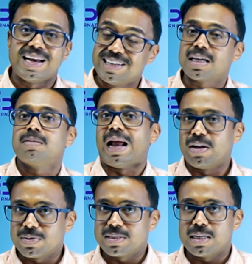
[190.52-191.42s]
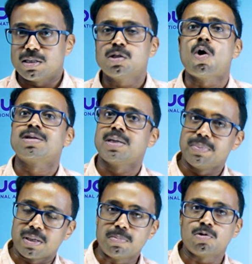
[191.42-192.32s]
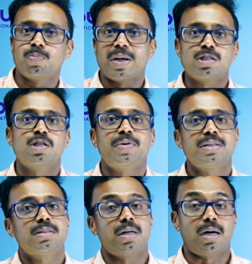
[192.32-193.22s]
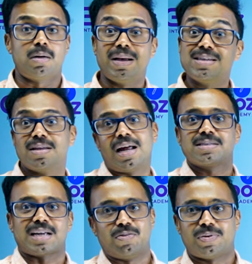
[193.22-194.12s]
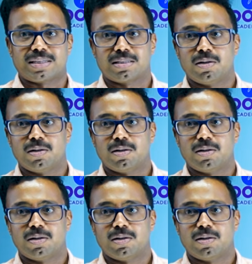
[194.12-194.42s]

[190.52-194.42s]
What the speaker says: clinical manifestations or symptoms of patients with basilar skull fracture.